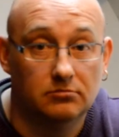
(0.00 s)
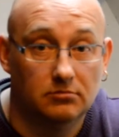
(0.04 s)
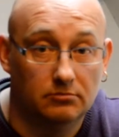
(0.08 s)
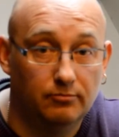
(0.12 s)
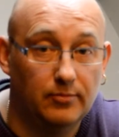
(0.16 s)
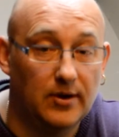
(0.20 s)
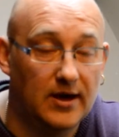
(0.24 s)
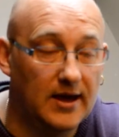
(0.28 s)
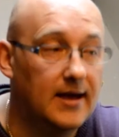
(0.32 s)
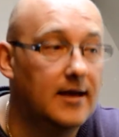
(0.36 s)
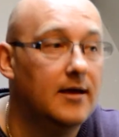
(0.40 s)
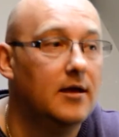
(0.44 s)

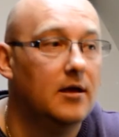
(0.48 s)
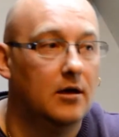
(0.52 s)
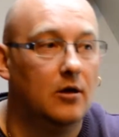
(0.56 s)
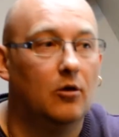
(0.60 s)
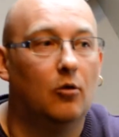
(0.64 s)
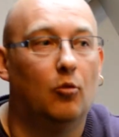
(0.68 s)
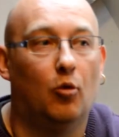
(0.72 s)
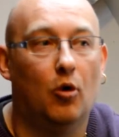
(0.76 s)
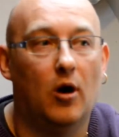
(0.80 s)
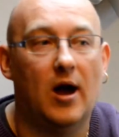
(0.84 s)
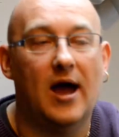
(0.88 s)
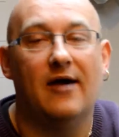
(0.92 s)
But
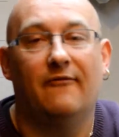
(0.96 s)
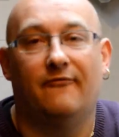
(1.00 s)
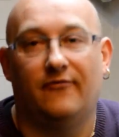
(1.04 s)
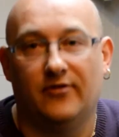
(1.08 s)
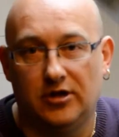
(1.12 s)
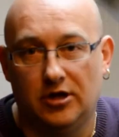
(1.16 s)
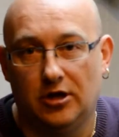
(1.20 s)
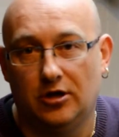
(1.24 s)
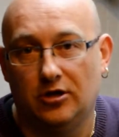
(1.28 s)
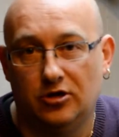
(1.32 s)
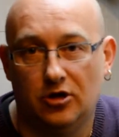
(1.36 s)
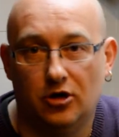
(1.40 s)
whatever
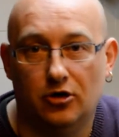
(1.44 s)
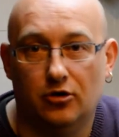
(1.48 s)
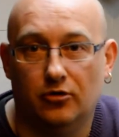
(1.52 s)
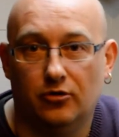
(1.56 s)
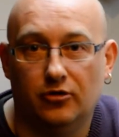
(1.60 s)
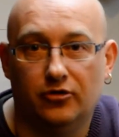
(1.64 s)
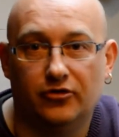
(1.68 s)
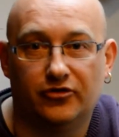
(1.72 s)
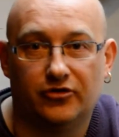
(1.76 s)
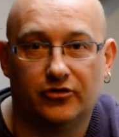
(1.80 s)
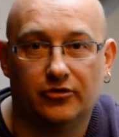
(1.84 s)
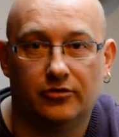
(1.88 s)
you
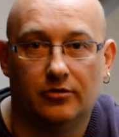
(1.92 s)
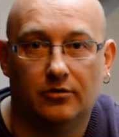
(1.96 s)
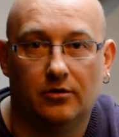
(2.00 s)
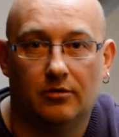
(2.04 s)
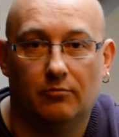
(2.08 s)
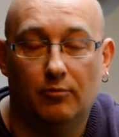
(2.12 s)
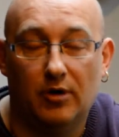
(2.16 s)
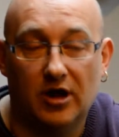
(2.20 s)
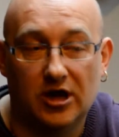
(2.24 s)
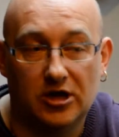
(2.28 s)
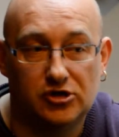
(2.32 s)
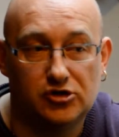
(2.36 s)
use,
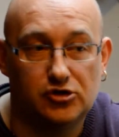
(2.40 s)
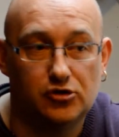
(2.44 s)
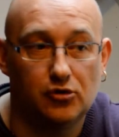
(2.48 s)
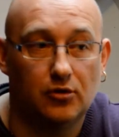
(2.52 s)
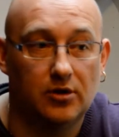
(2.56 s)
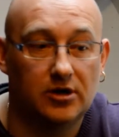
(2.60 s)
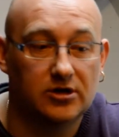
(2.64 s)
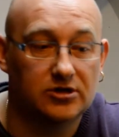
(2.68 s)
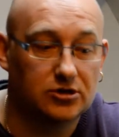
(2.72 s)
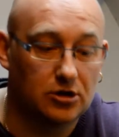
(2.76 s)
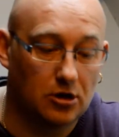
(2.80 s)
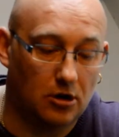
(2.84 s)
make sure
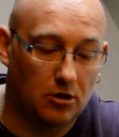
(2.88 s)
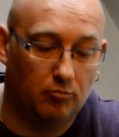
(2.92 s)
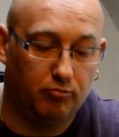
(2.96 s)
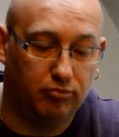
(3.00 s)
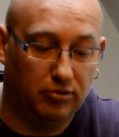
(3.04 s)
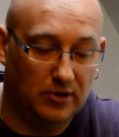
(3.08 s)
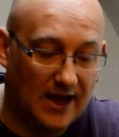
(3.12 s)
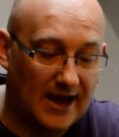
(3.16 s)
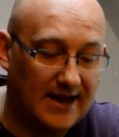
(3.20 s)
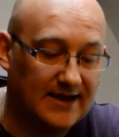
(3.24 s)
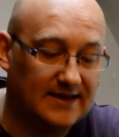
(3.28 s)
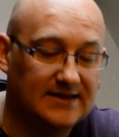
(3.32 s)
it's got
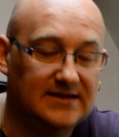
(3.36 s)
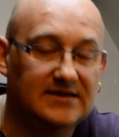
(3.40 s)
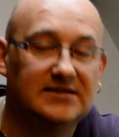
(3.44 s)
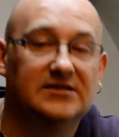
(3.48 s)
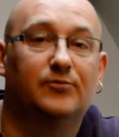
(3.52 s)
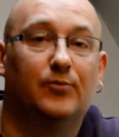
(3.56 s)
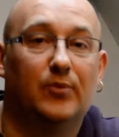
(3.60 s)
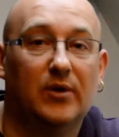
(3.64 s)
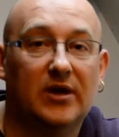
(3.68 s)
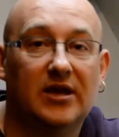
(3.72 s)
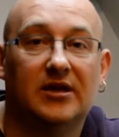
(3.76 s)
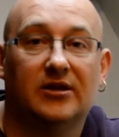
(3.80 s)
plenty
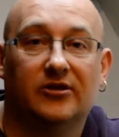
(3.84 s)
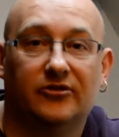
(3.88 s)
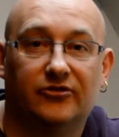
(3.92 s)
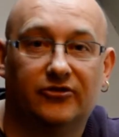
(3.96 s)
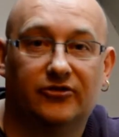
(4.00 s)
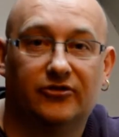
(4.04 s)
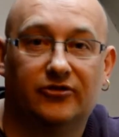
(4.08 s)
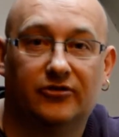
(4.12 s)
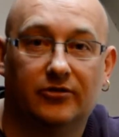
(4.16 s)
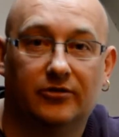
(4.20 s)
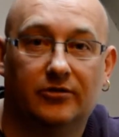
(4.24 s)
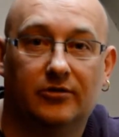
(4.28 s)

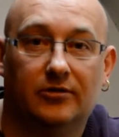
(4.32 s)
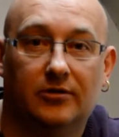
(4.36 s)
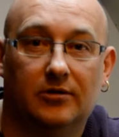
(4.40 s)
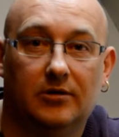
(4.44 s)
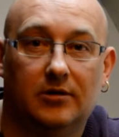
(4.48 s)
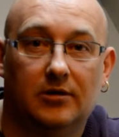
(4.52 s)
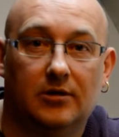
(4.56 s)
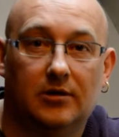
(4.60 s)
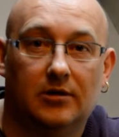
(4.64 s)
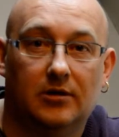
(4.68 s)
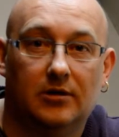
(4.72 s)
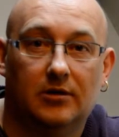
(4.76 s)
space,
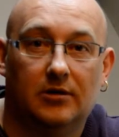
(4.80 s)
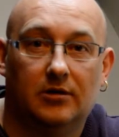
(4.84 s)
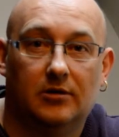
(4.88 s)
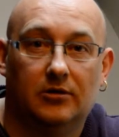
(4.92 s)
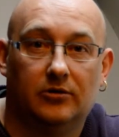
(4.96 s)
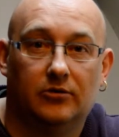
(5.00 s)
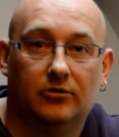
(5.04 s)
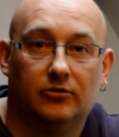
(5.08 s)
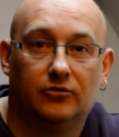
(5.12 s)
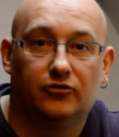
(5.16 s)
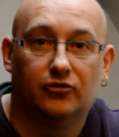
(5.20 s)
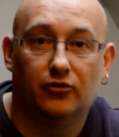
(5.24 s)

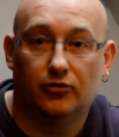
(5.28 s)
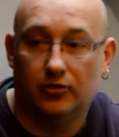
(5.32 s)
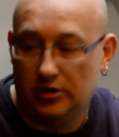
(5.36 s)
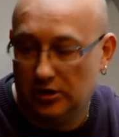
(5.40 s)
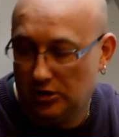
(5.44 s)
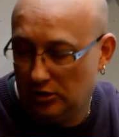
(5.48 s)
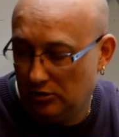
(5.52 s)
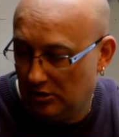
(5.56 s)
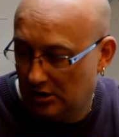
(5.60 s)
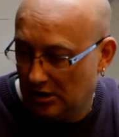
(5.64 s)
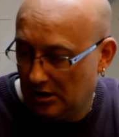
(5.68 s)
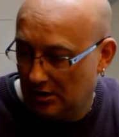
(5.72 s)
so that
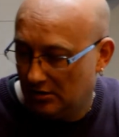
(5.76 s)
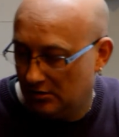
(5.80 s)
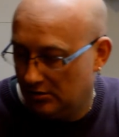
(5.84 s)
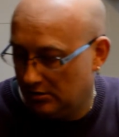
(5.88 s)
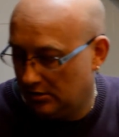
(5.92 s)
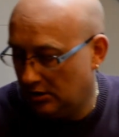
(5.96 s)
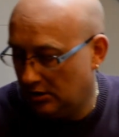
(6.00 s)
you can